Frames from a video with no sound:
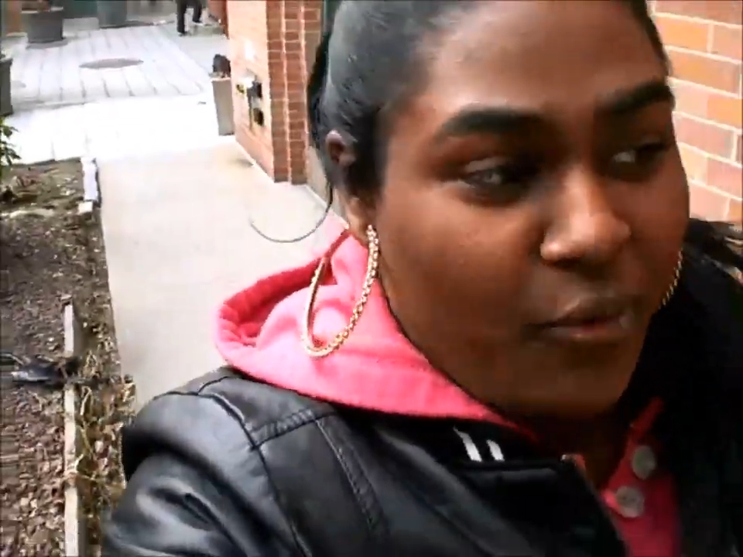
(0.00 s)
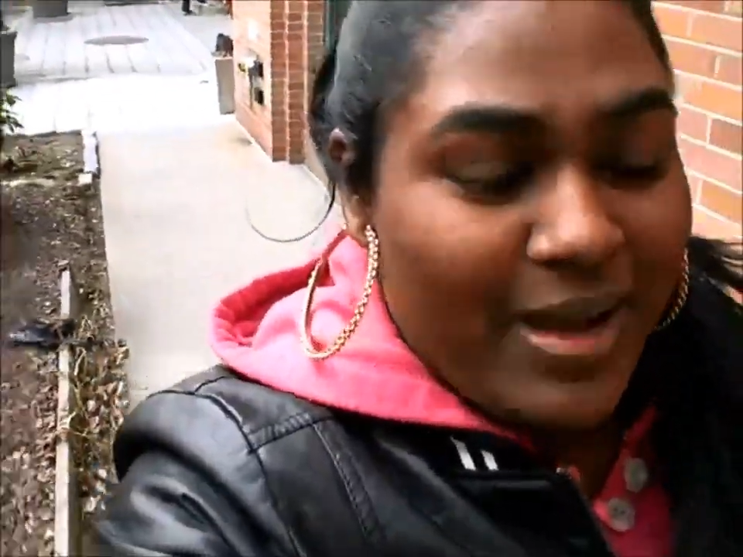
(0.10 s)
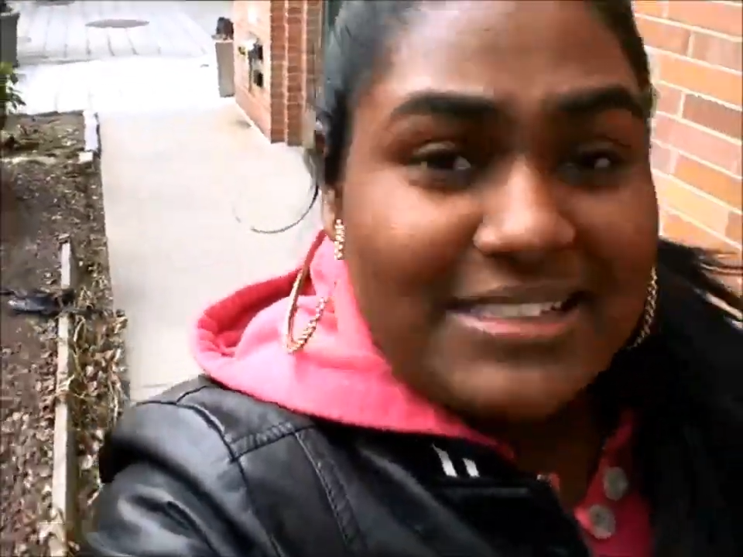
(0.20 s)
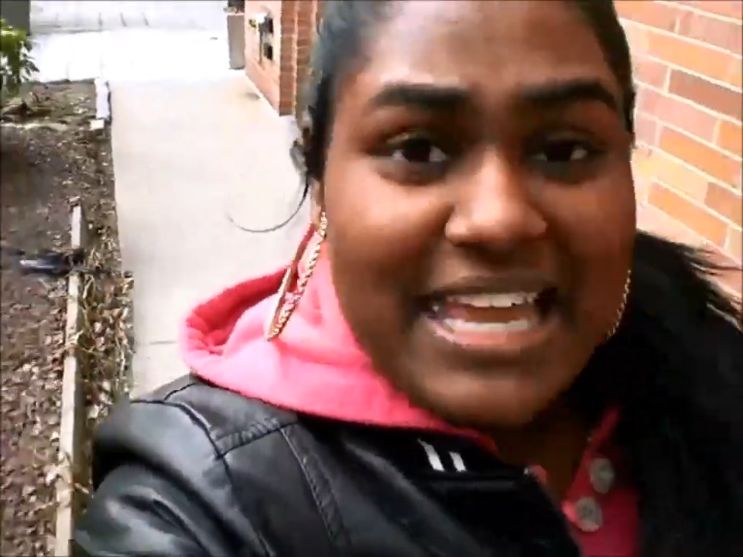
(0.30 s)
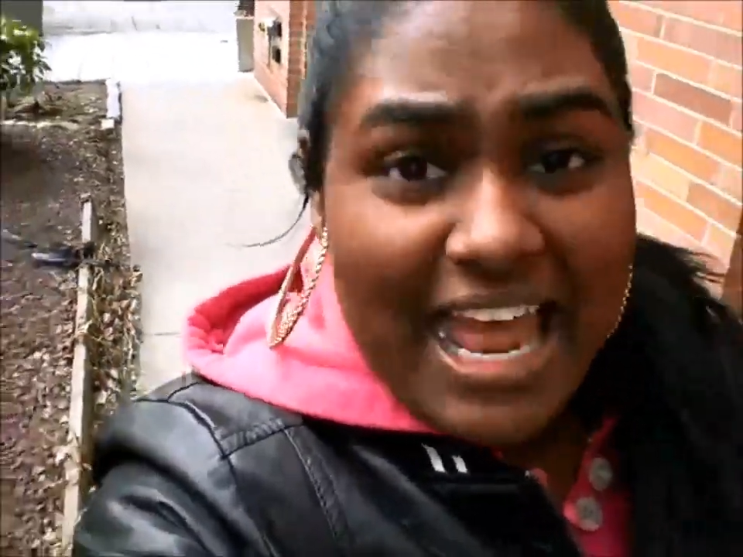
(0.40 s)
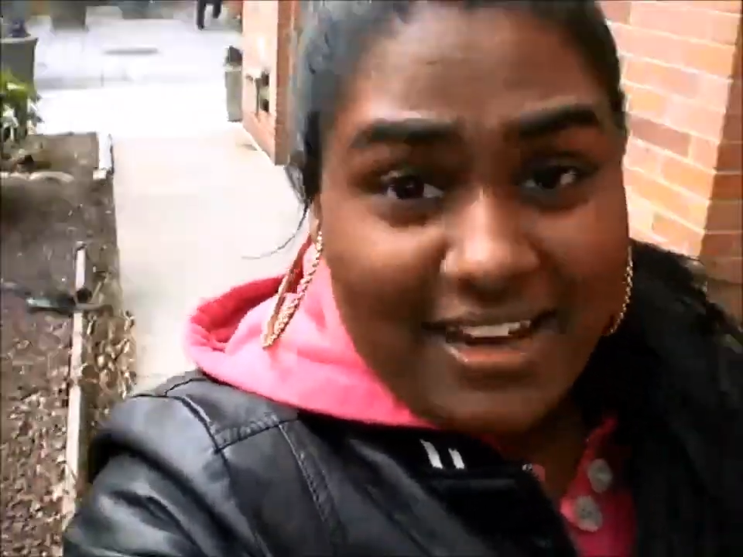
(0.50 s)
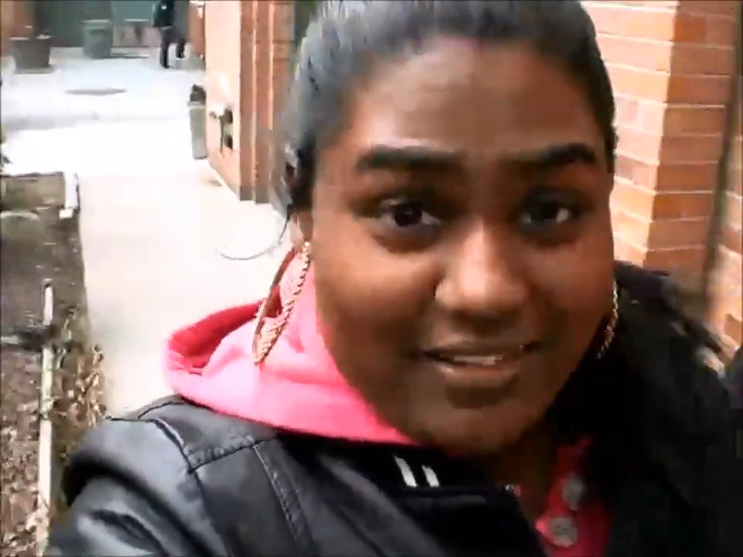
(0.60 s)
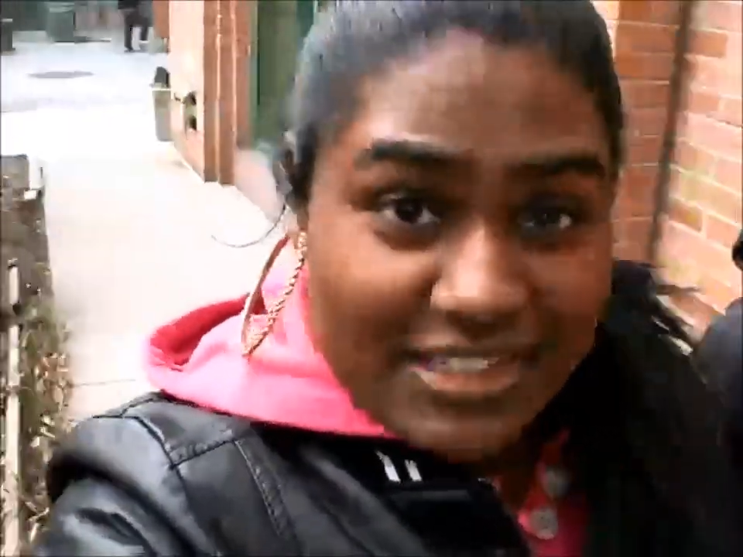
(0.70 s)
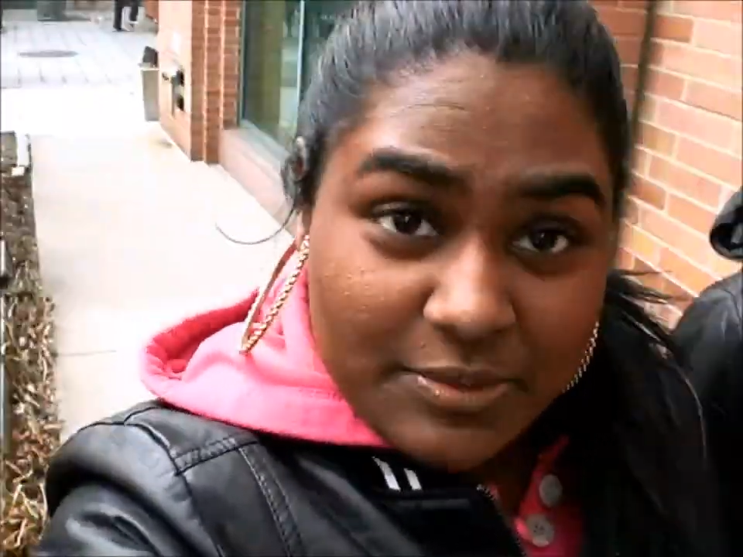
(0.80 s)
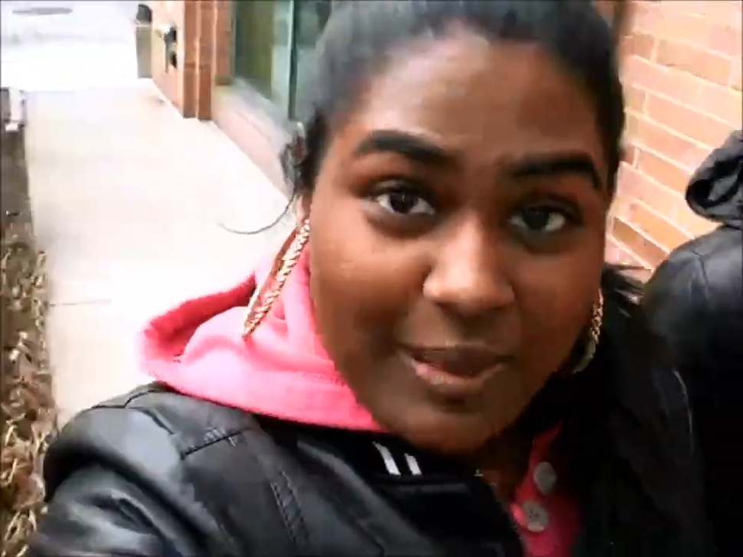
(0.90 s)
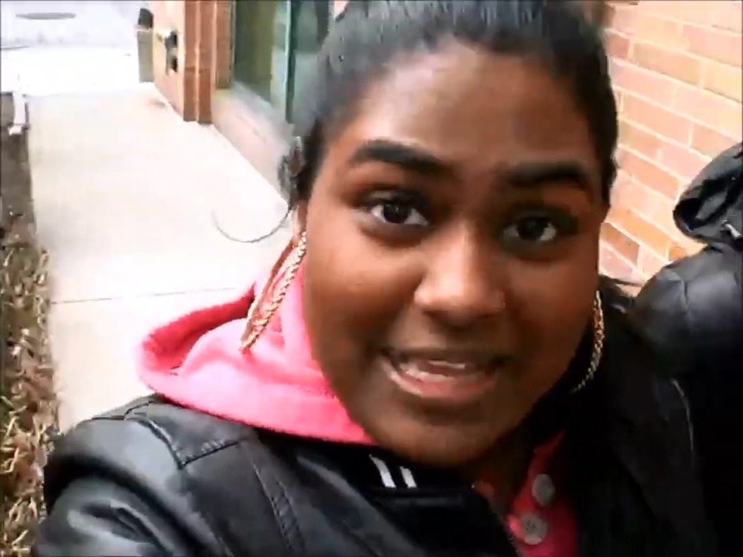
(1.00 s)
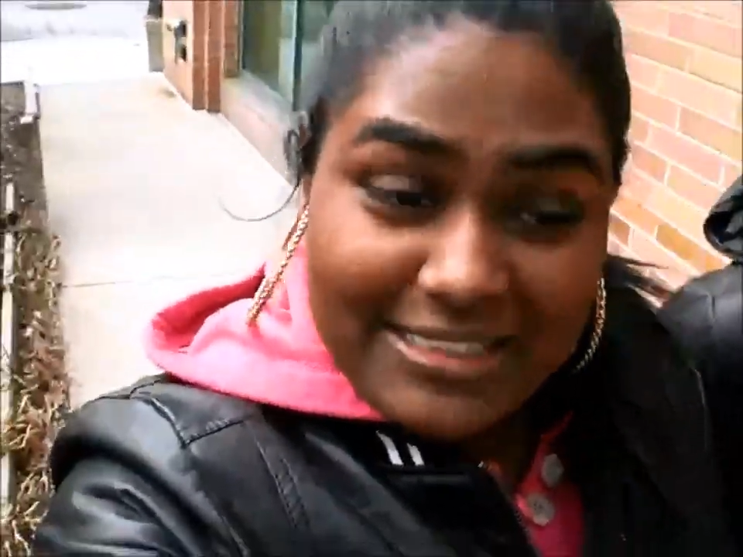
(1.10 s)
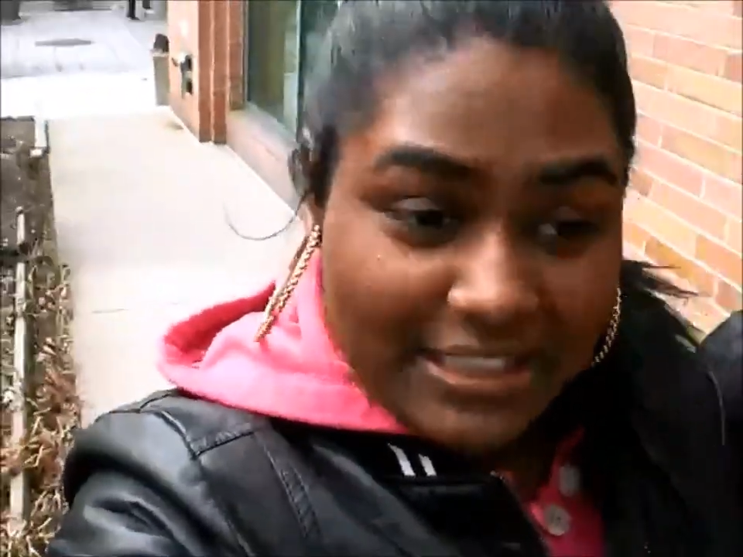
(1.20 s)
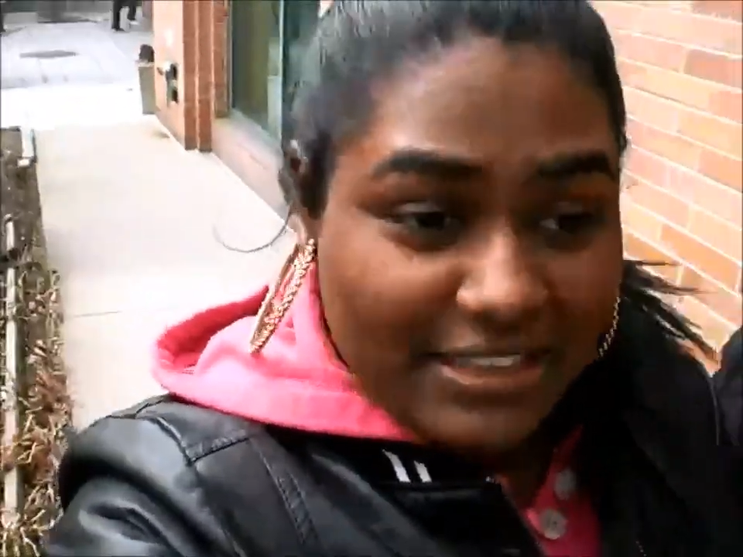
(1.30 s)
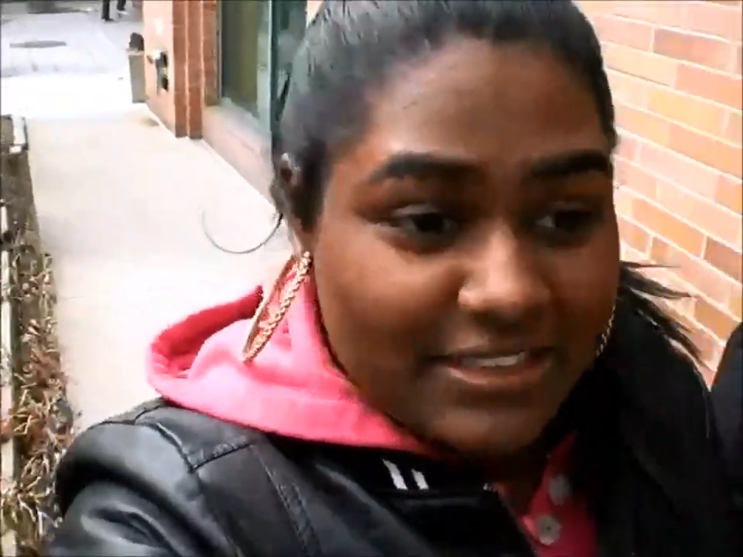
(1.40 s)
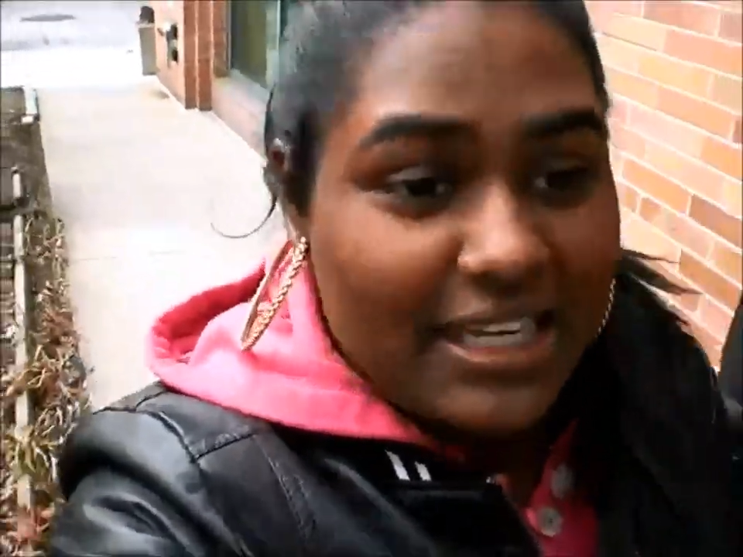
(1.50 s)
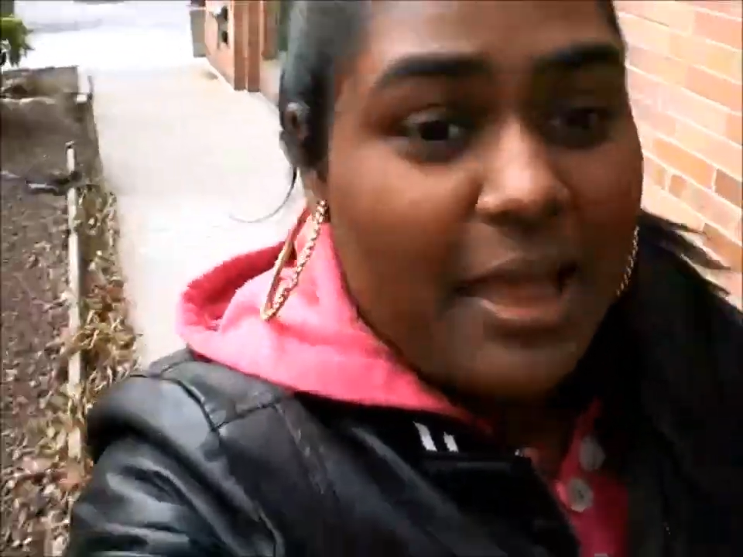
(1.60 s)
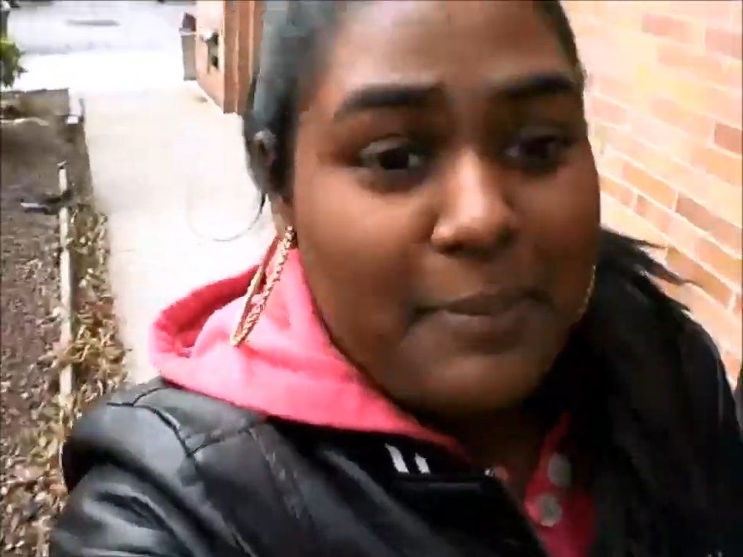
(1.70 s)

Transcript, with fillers: went to any of these places.